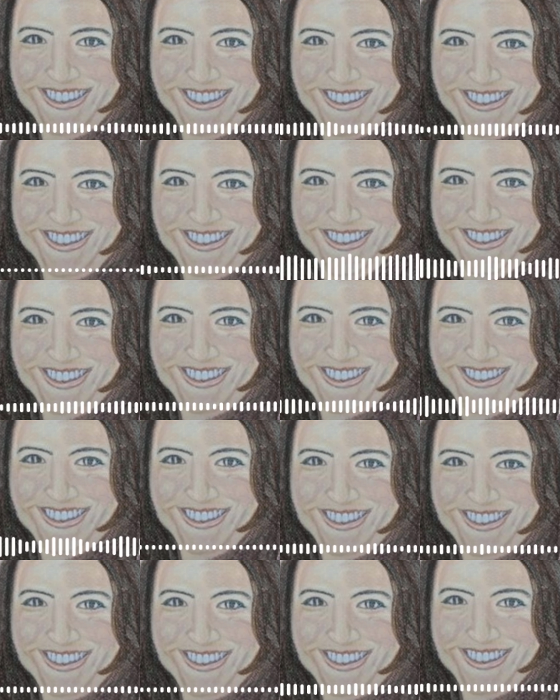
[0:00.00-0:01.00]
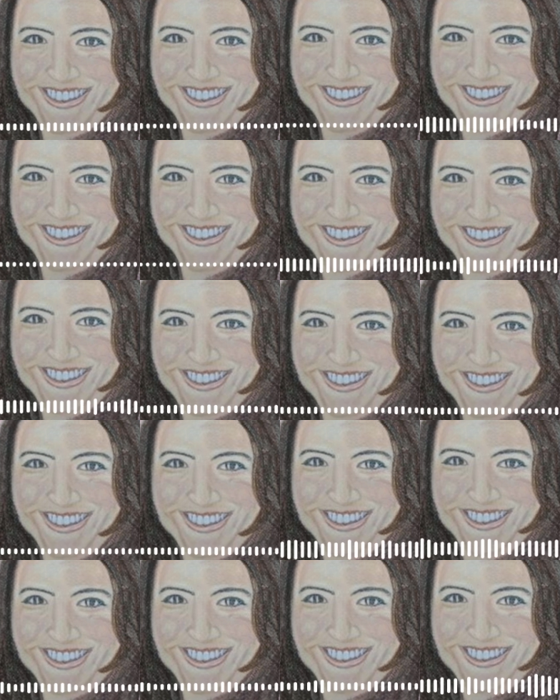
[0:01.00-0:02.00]
discovery, and
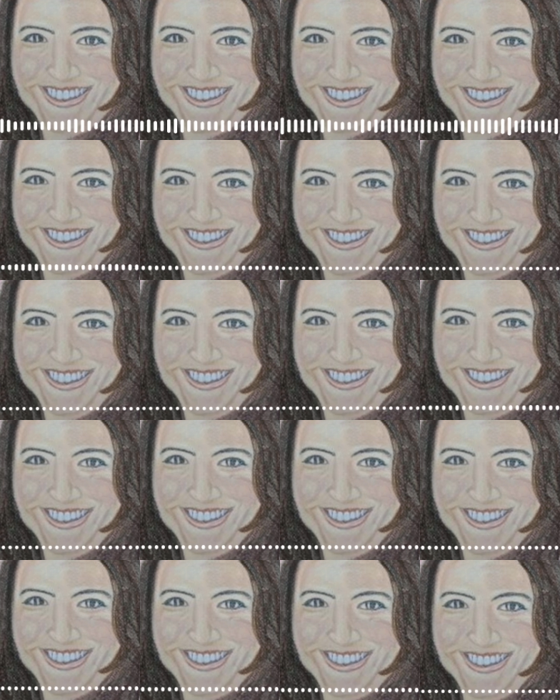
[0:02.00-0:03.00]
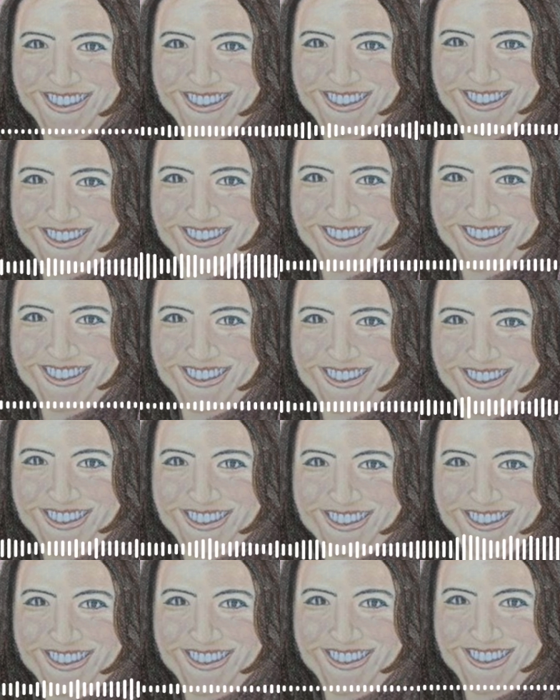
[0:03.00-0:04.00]
continual learning. There may be
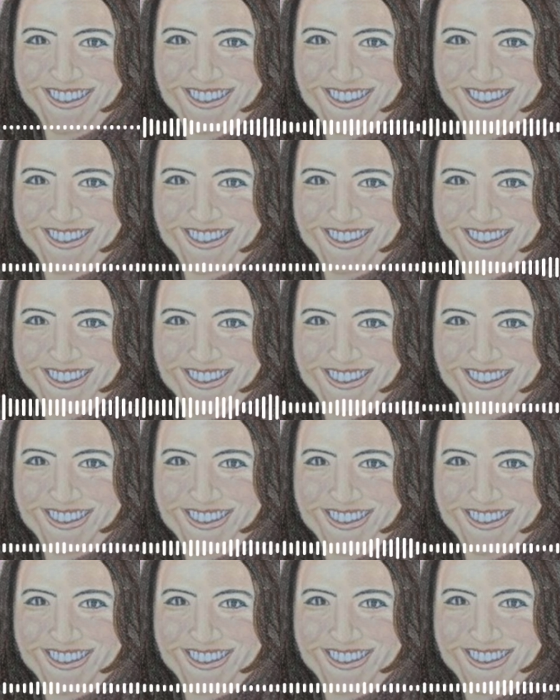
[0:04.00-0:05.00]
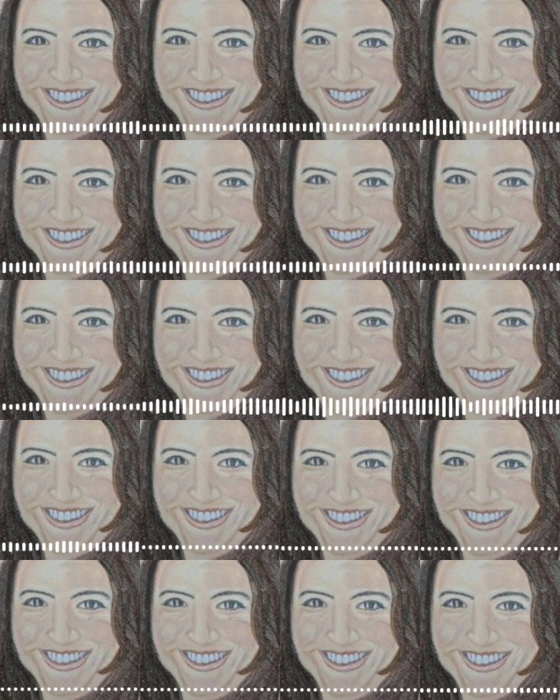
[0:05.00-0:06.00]
moments when the cosmos seems out of sync.
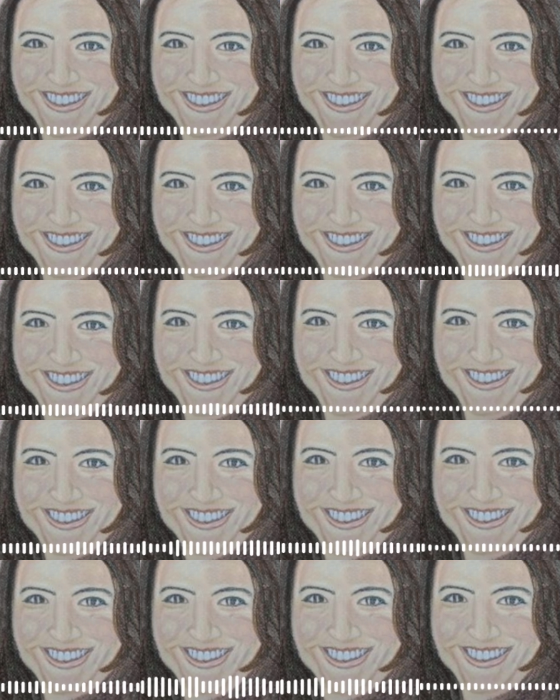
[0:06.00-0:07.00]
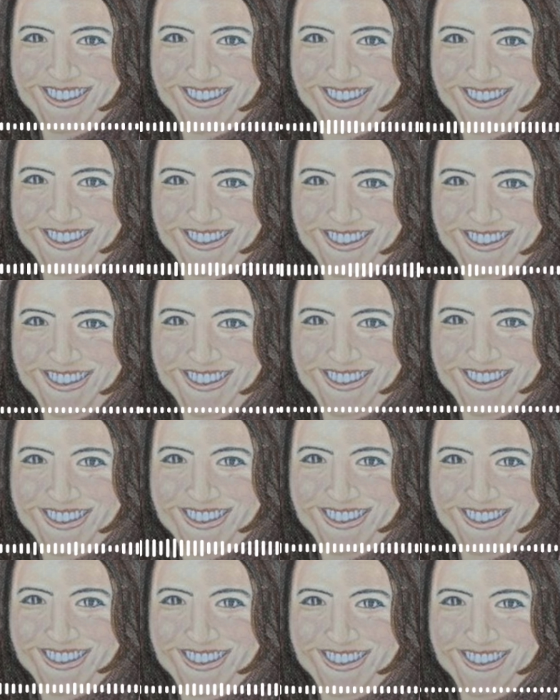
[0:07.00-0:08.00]
God knows I've had that a gazillion
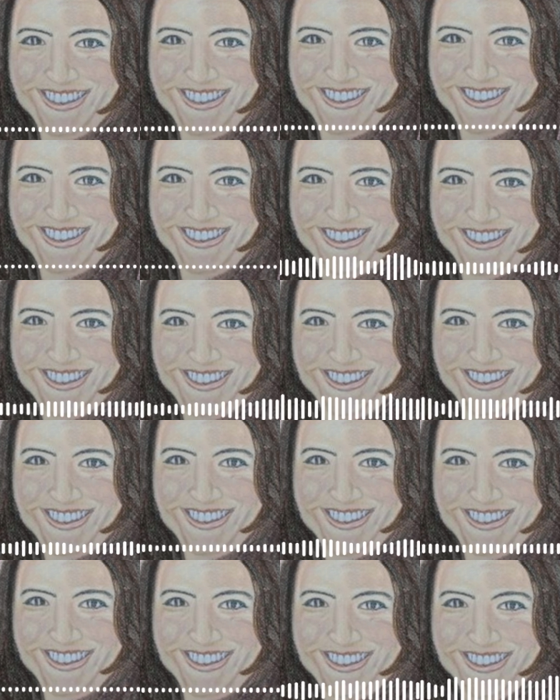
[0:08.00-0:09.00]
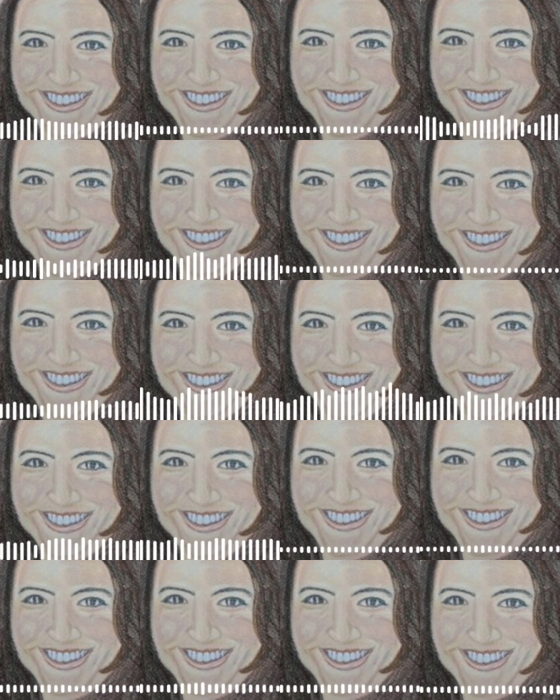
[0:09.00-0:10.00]
times. Your energy feels out of
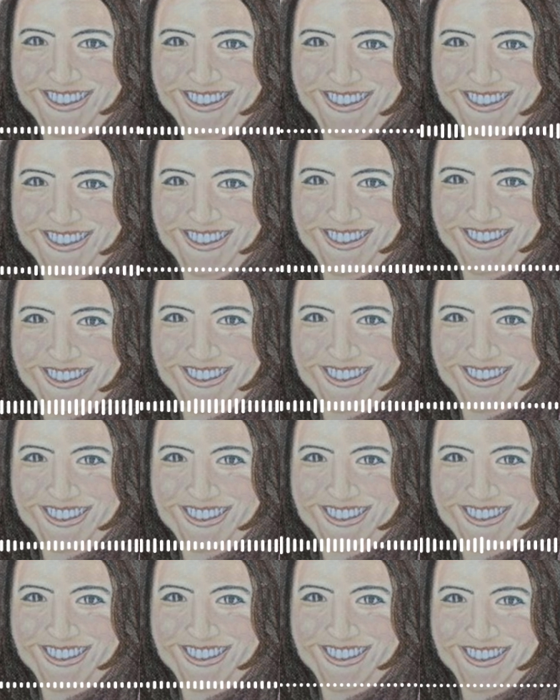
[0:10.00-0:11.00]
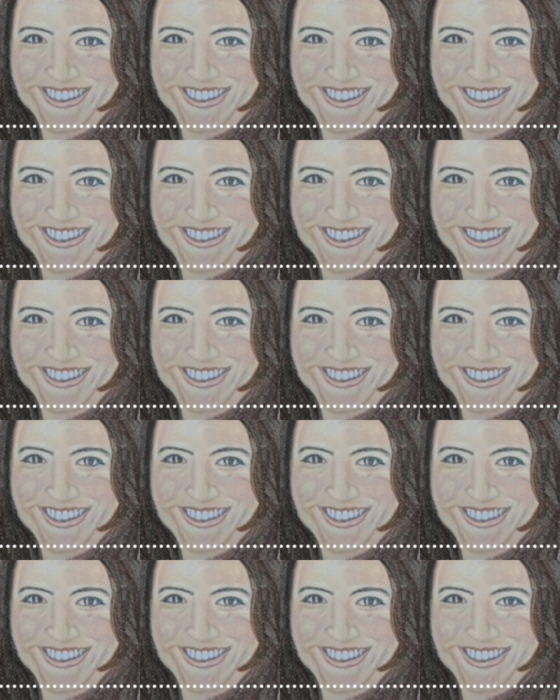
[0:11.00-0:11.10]
balance at least a couple days a week,